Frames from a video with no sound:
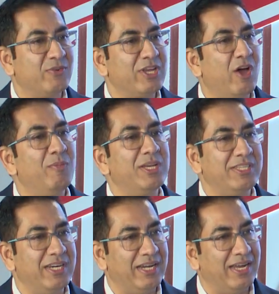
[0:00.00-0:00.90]
was how much
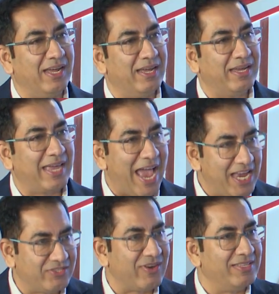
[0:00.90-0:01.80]
in India?
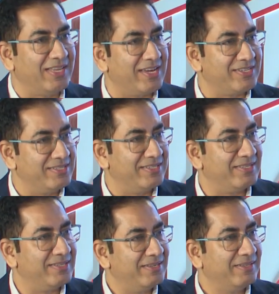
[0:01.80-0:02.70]
Cash transactions.